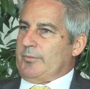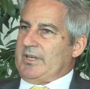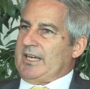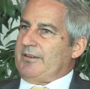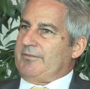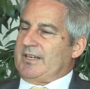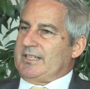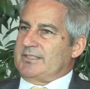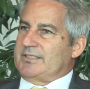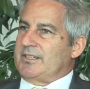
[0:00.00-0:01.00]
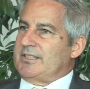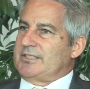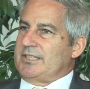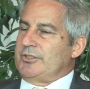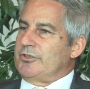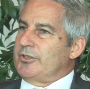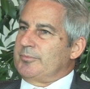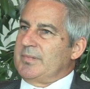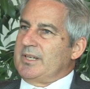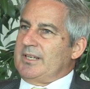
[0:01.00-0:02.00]
We have sites in
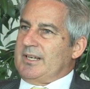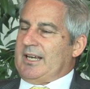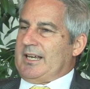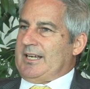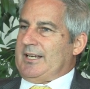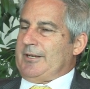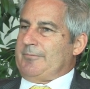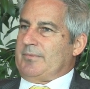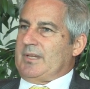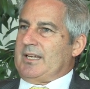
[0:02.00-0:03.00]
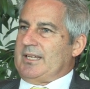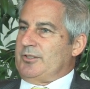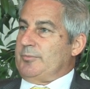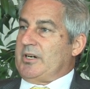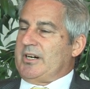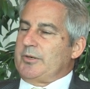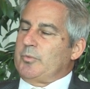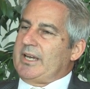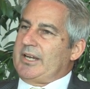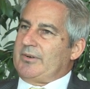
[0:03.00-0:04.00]
Europe and Dubai
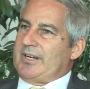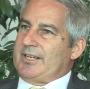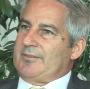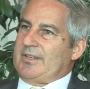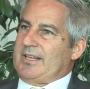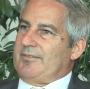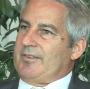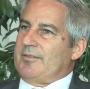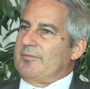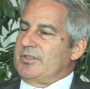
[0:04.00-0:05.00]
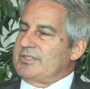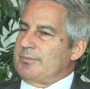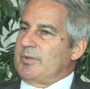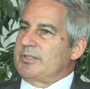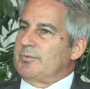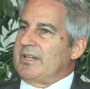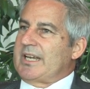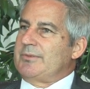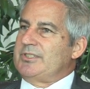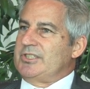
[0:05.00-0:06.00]
where they're using multiple
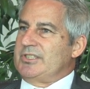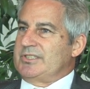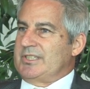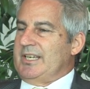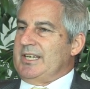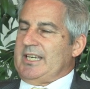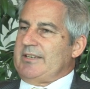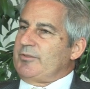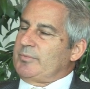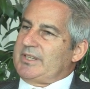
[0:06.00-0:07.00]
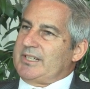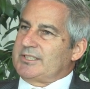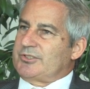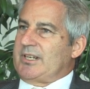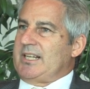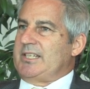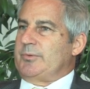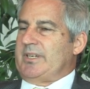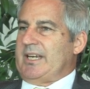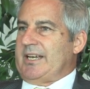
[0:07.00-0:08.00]
languages. Even within
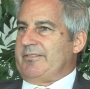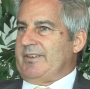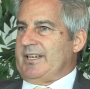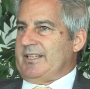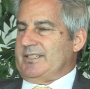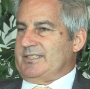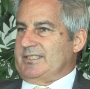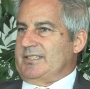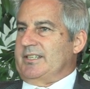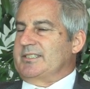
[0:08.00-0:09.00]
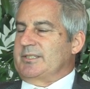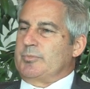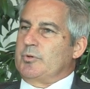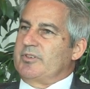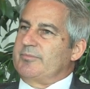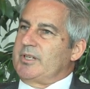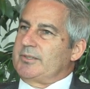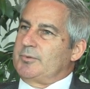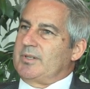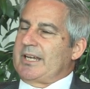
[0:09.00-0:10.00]
Australia, we have the support of
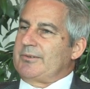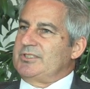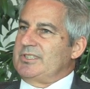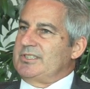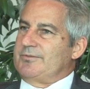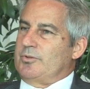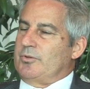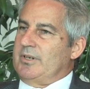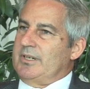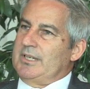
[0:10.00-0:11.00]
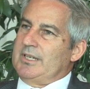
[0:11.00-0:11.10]
multiple languages for